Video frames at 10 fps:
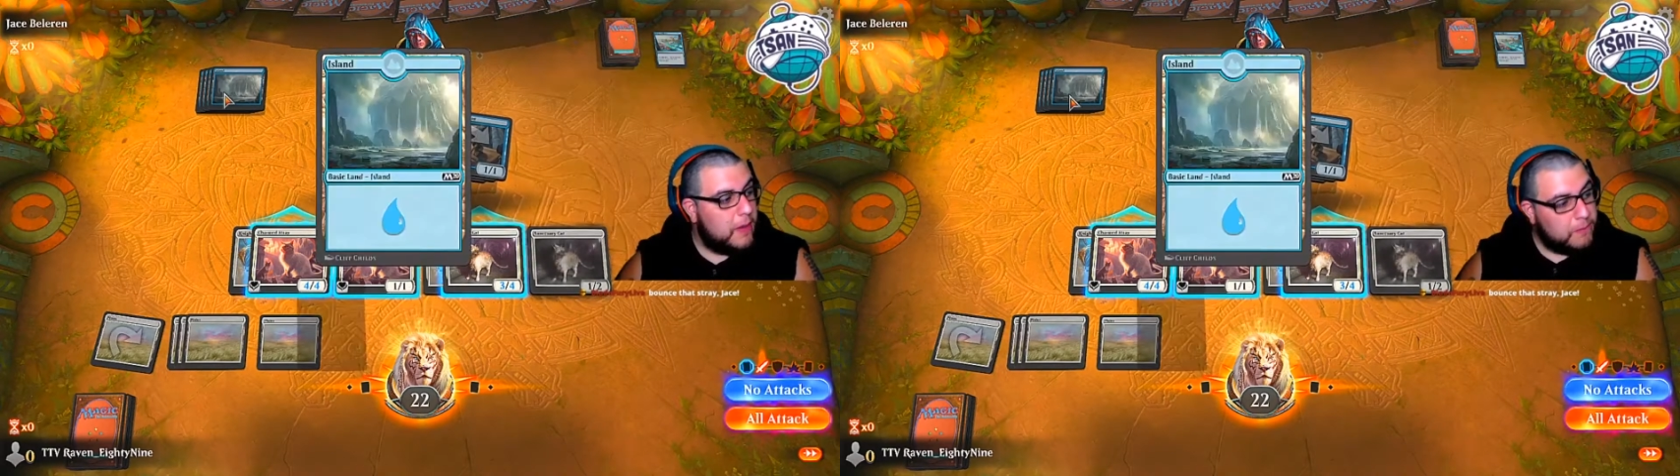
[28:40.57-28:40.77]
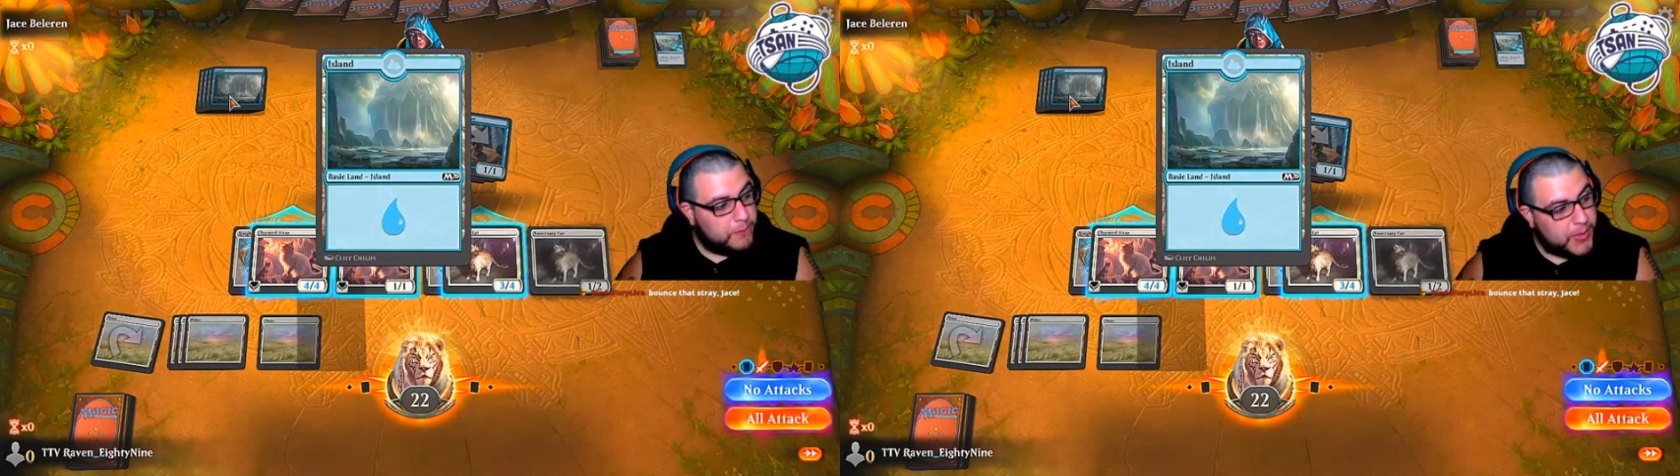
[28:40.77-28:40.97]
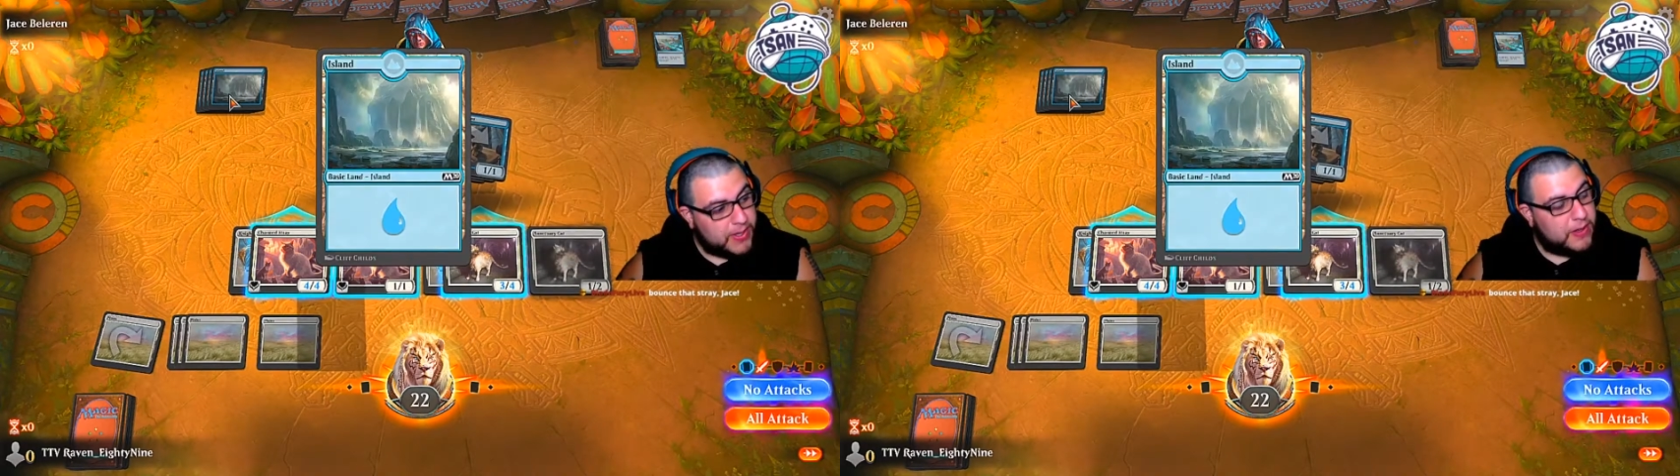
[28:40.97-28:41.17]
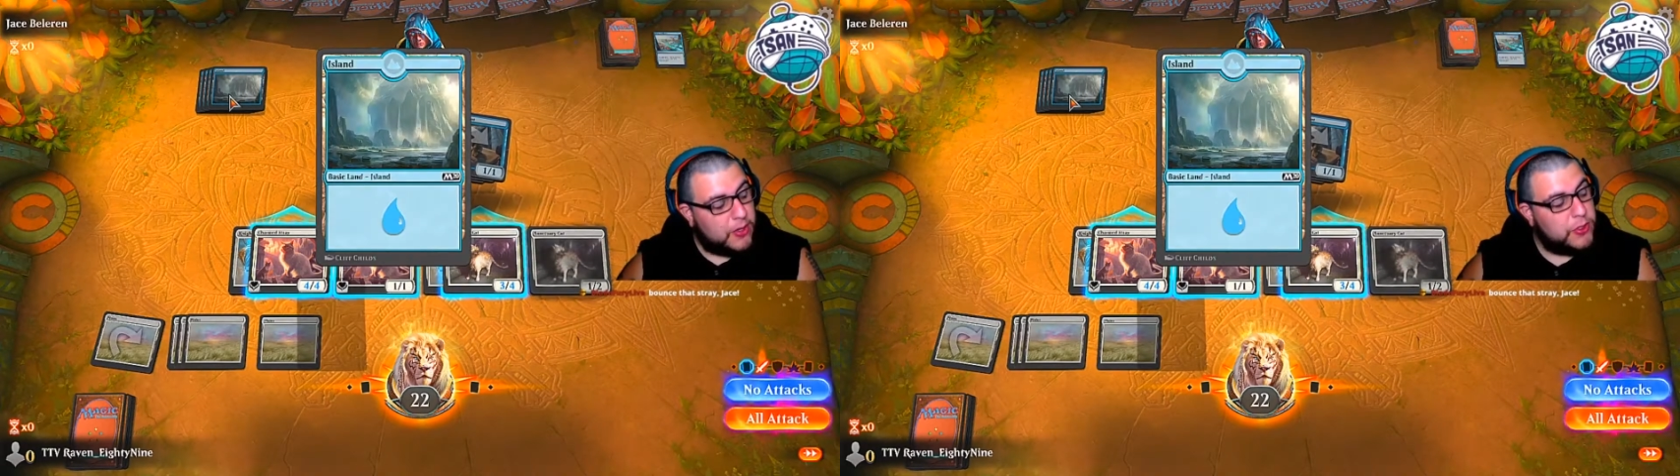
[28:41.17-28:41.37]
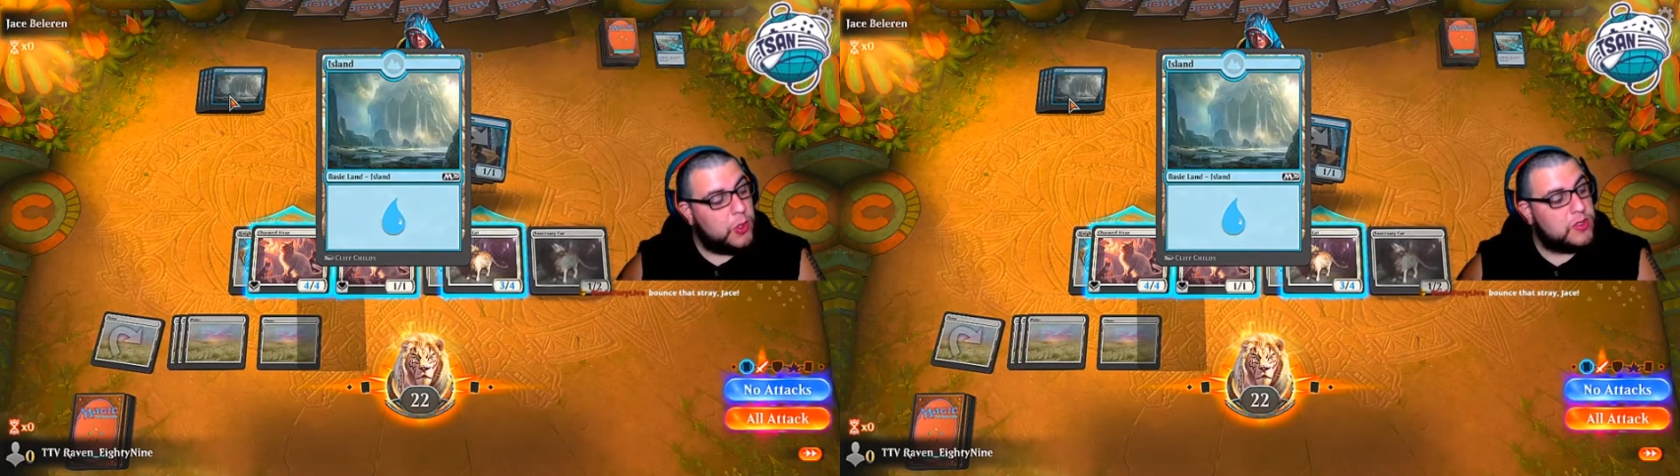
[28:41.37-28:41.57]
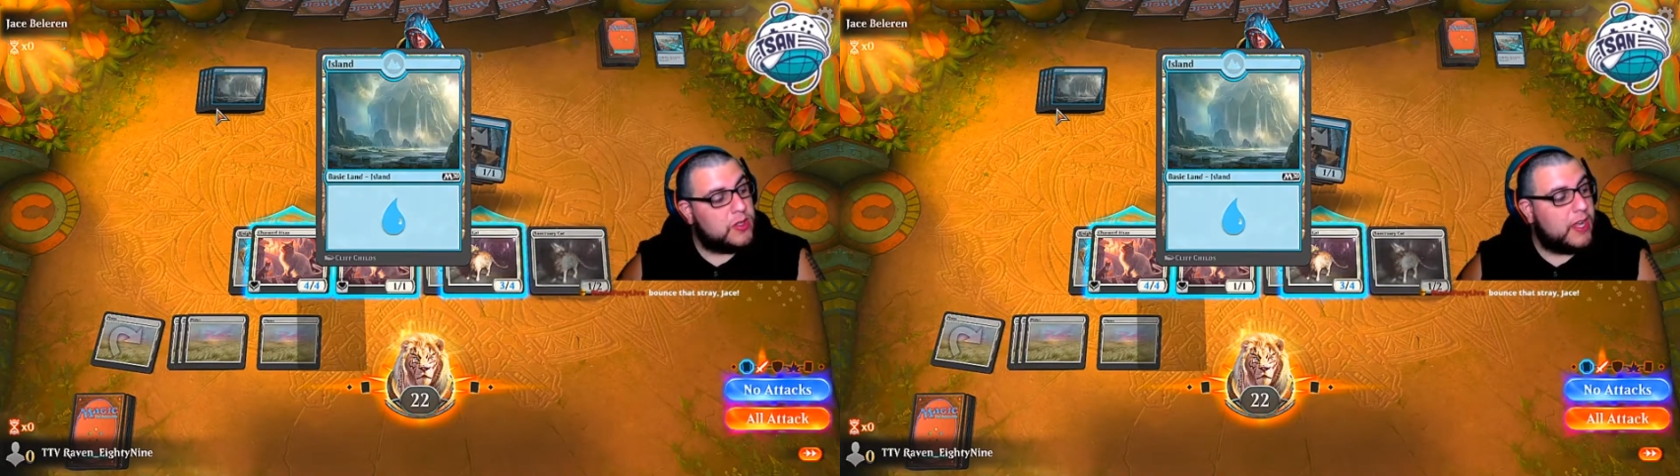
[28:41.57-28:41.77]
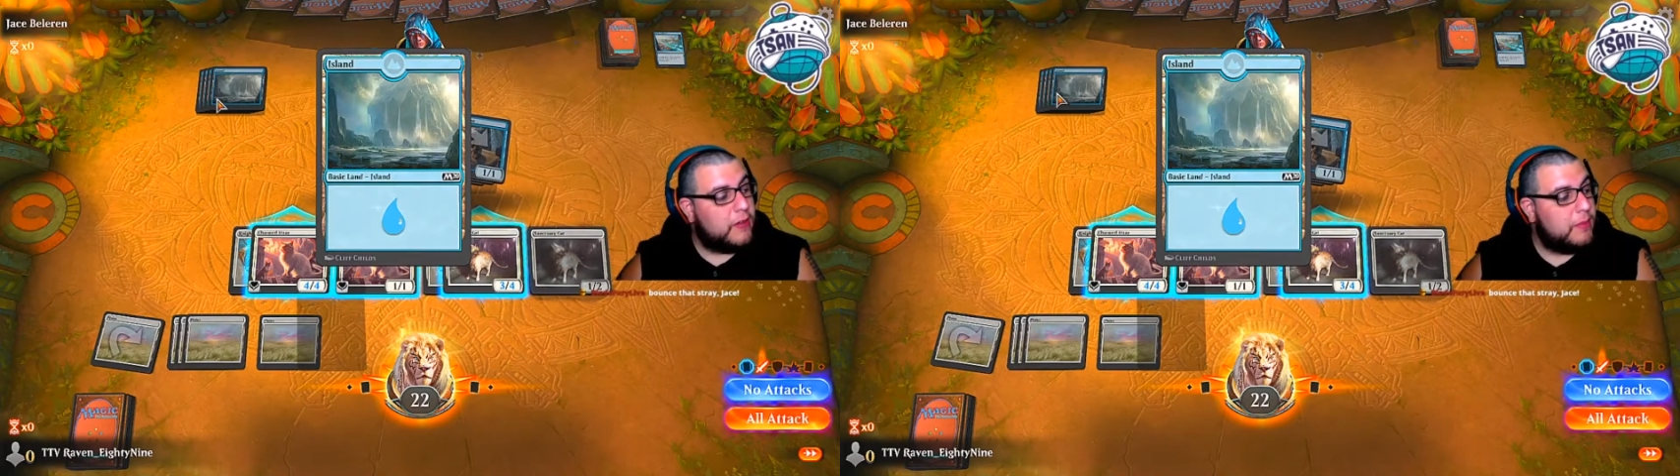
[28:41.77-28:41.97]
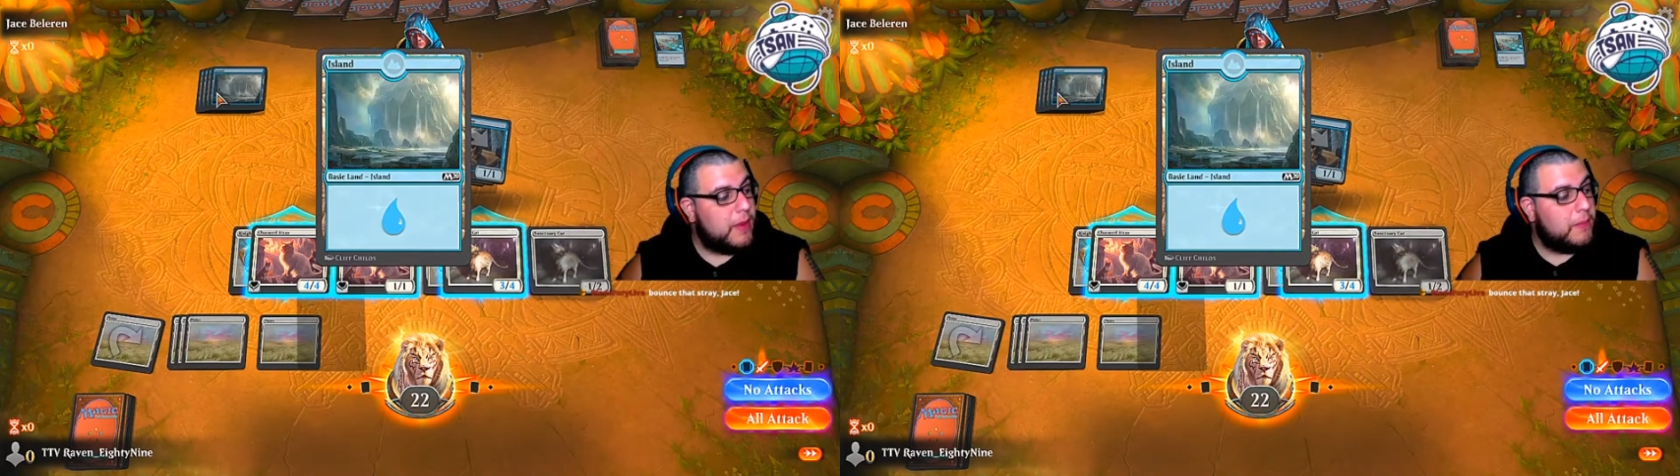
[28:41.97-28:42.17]
But you also got to
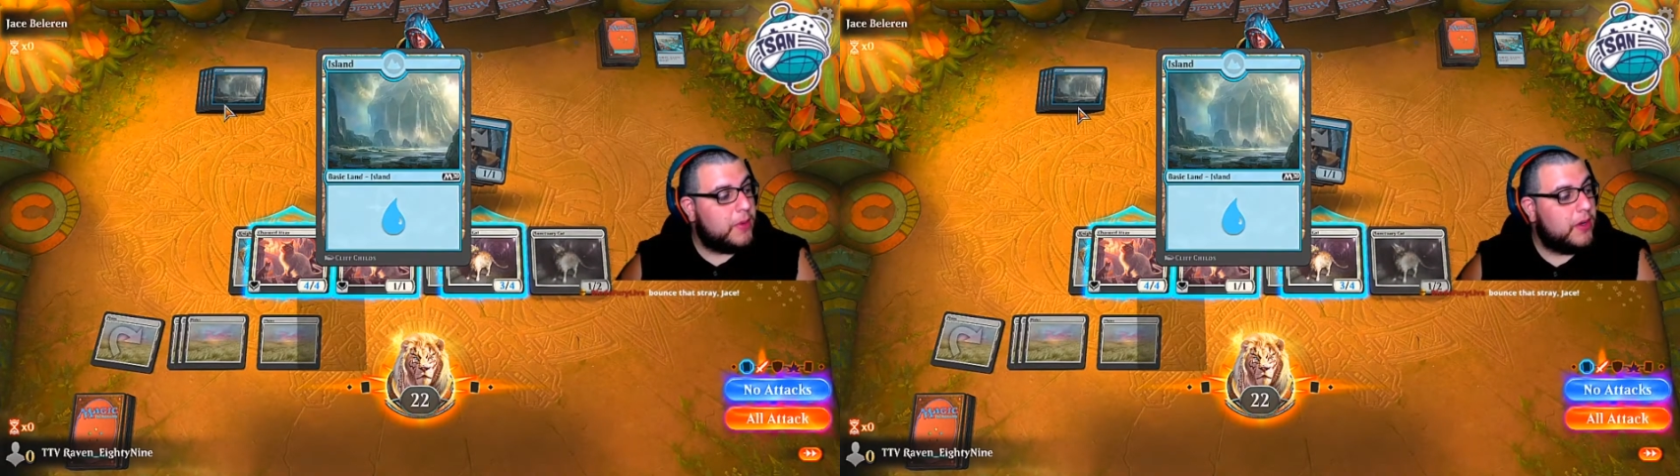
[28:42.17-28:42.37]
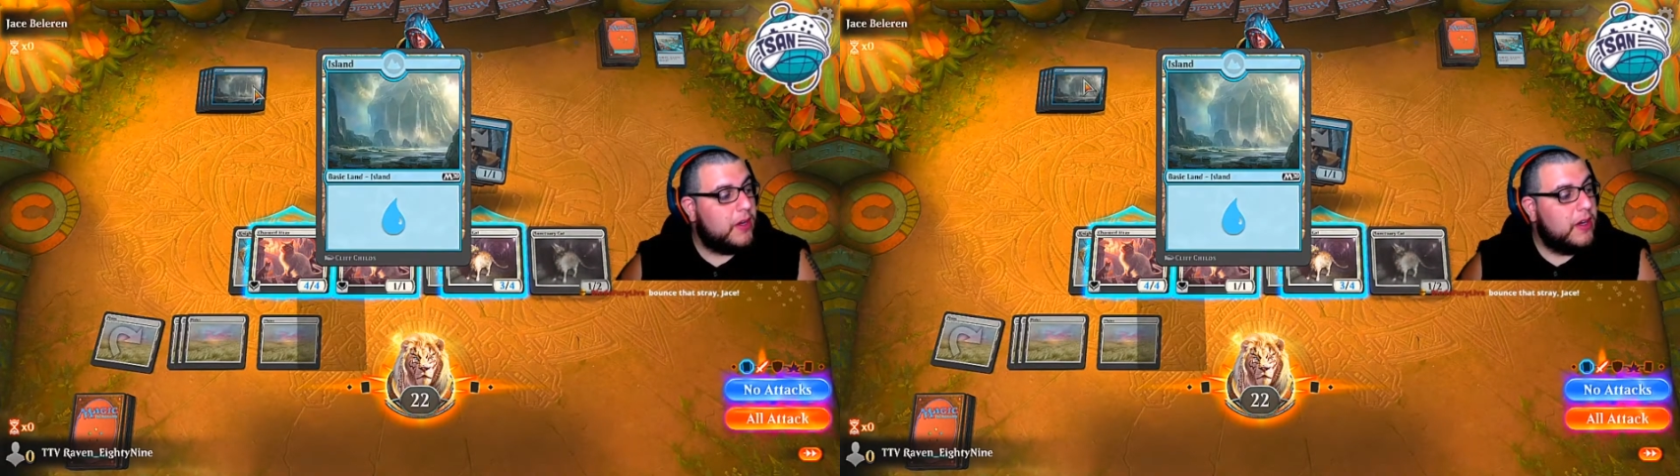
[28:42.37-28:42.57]
remember,